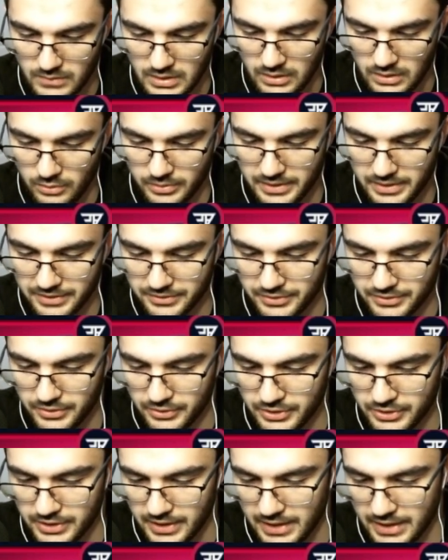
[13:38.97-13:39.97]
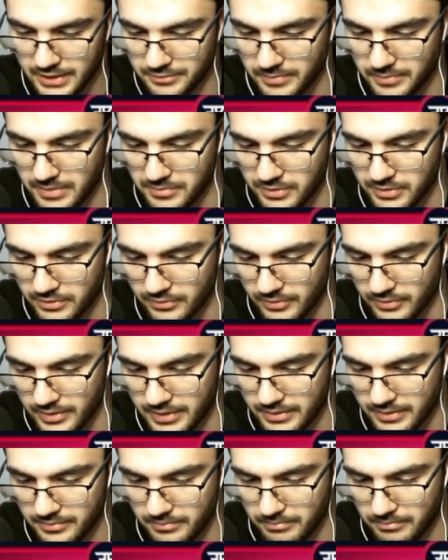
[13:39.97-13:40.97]
We get 2 shots, maybe
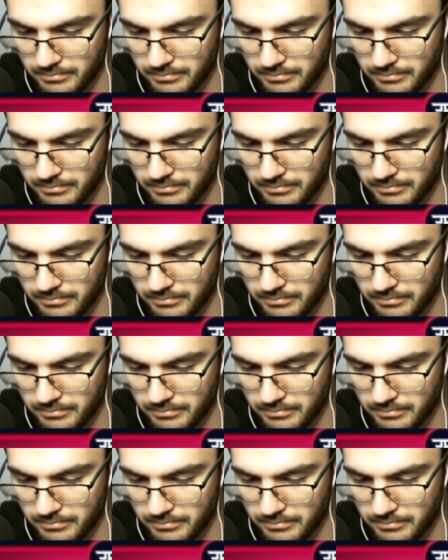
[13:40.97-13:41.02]
3.